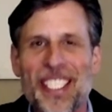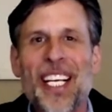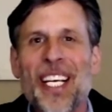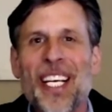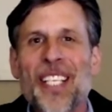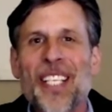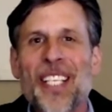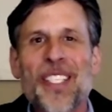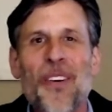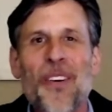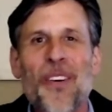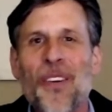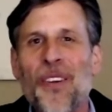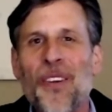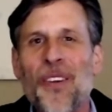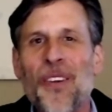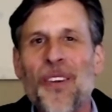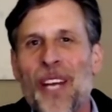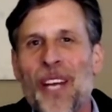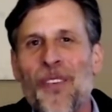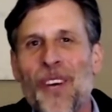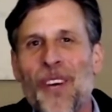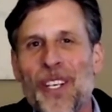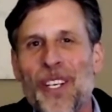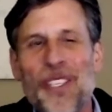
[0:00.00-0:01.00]
So when we
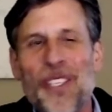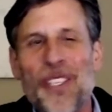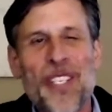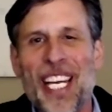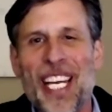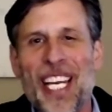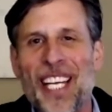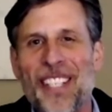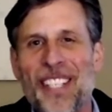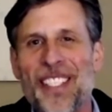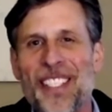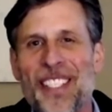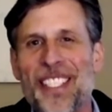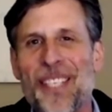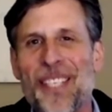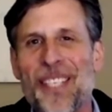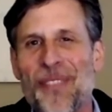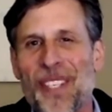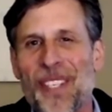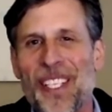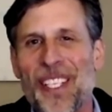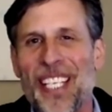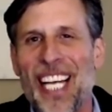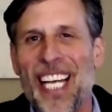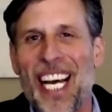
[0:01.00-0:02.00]
make one change, it's
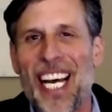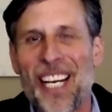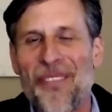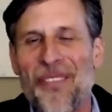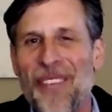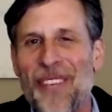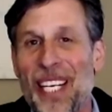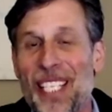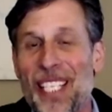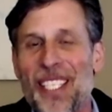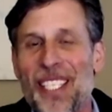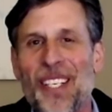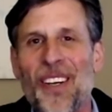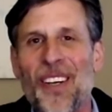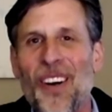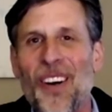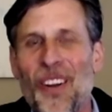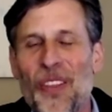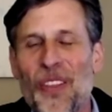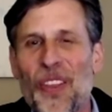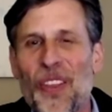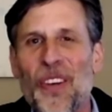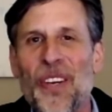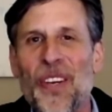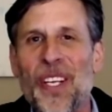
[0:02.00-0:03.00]
typically not affecting all
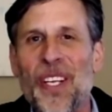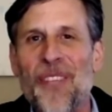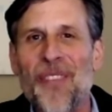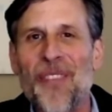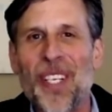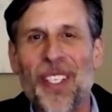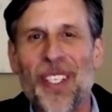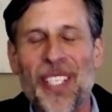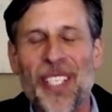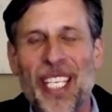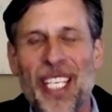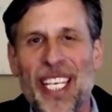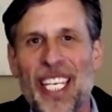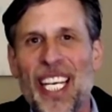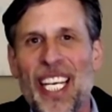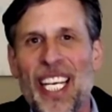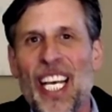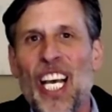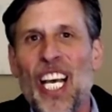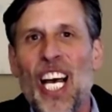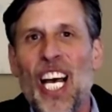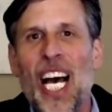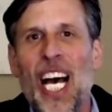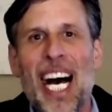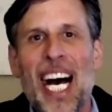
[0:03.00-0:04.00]
30 million.
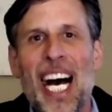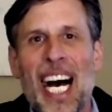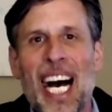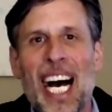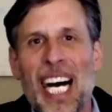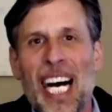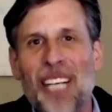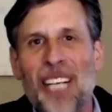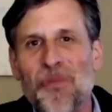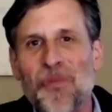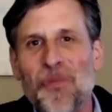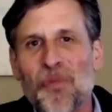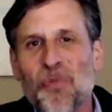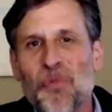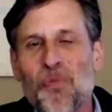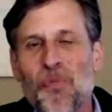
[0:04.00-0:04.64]
Um,